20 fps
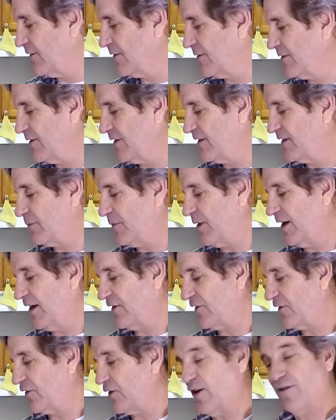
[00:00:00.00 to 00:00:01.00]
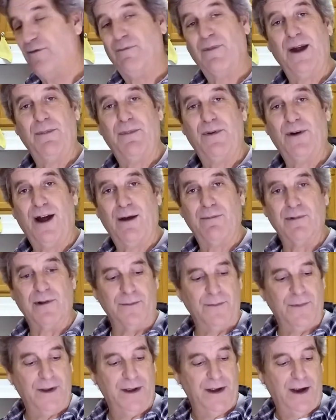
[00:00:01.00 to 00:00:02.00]
this might solve my
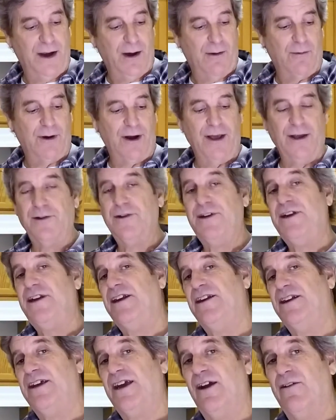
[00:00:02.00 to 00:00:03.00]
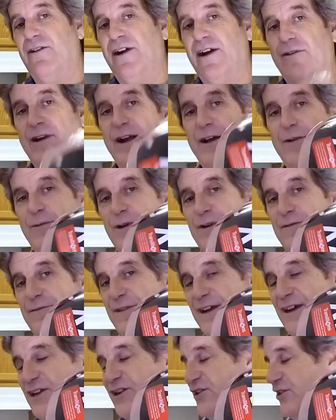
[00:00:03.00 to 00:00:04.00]
problem, where I only need to carry around one
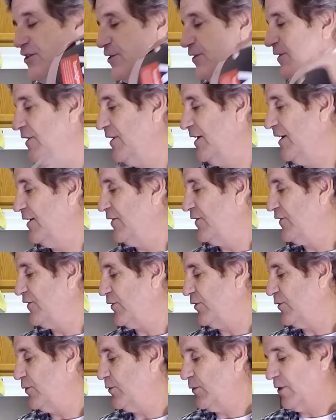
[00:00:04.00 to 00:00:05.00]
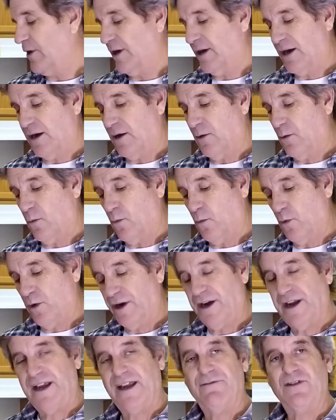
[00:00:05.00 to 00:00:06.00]
face shield. So we're
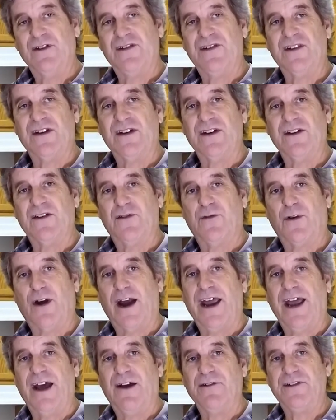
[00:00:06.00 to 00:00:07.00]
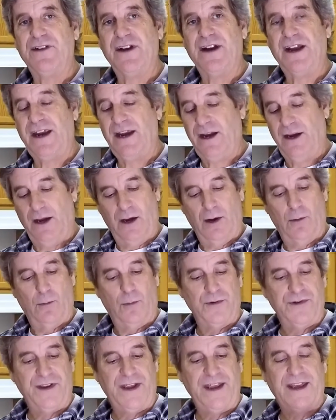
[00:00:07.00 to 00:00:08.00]
going to give this a try out today.
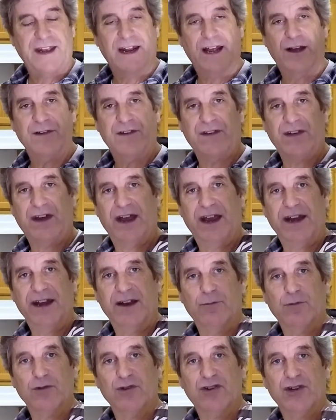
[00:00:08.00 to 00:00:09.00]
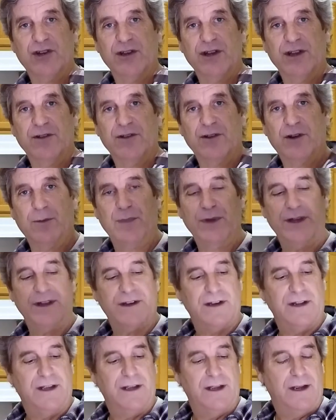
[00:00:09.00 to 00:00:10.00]
We'll take it outside and we'll show you a little
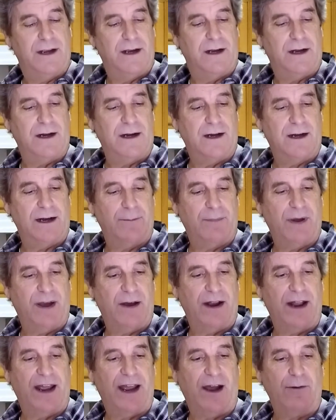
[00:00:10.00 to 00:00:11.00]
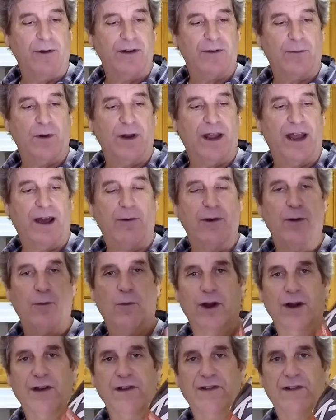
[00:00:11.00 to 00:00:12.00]
bit about how it
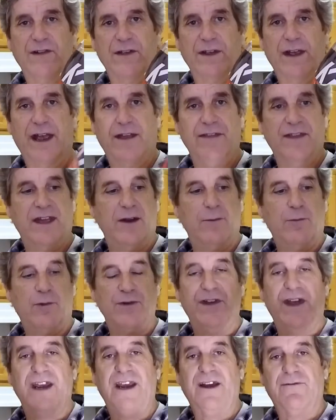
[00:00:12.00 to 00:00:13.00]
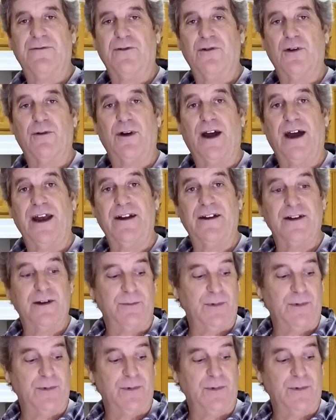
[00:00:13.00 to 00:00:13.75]
works, and then we'll take it for a ride on a